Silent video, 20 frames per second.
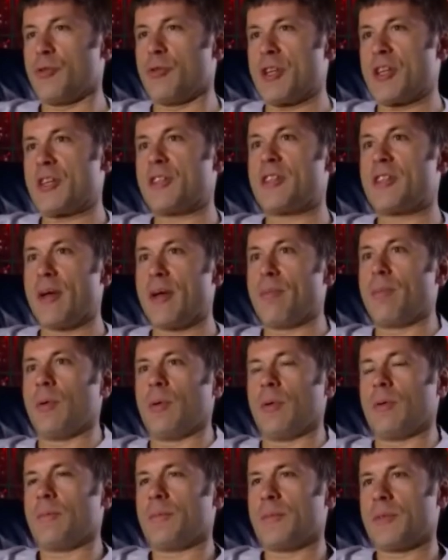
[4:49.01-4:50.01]
Greek
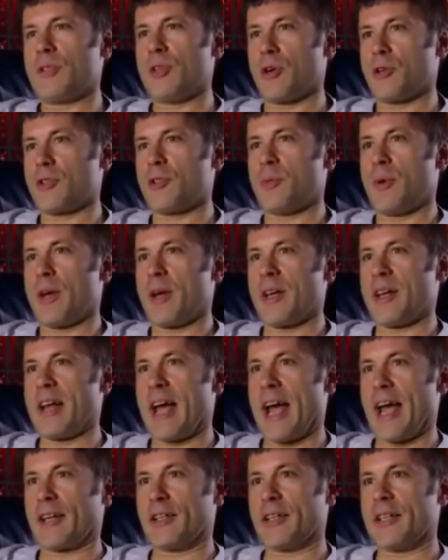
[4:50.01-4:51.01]
temple tucked away in
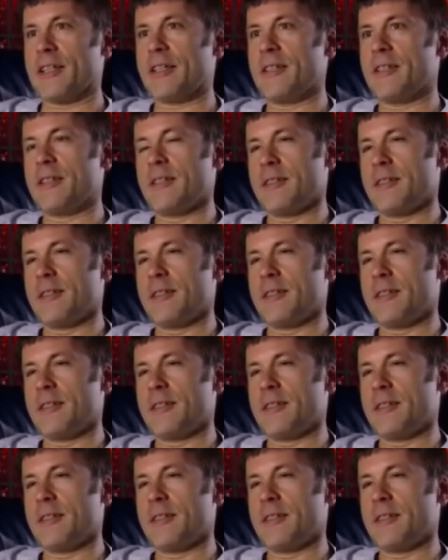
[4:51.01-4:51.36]
Hackney.